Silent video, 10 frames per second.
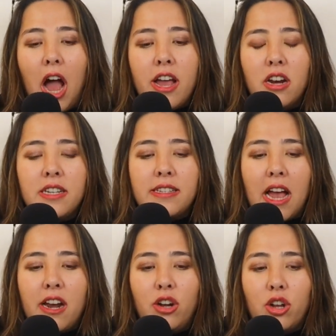I
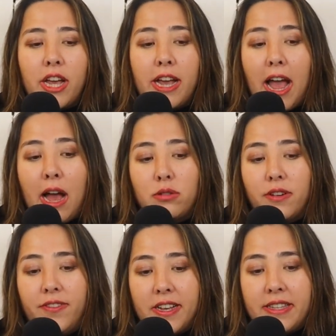understand looking at how
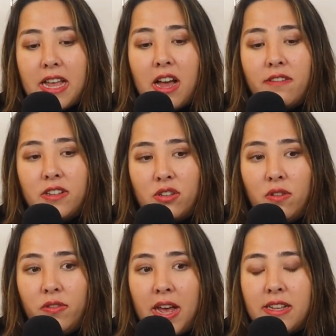to fix that and
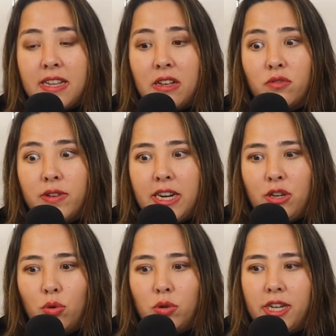resolve that sounds really
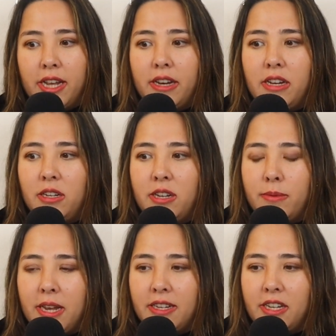daunting and
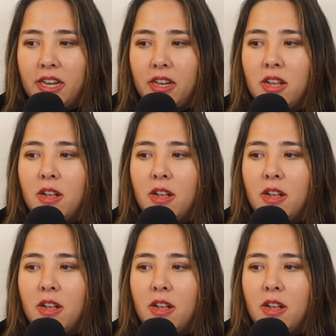intimidating,